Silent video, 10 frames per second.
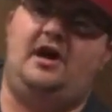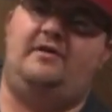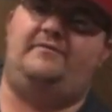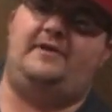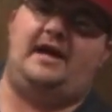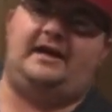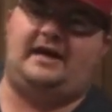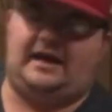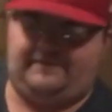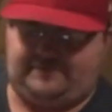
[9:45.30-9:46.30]
of that
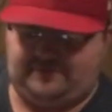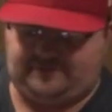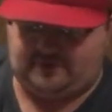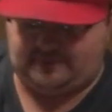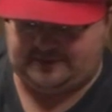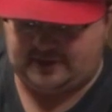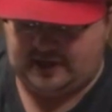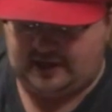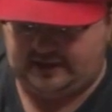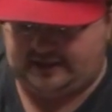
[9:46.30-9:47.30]
kind of performance
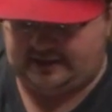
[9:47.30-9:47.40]
and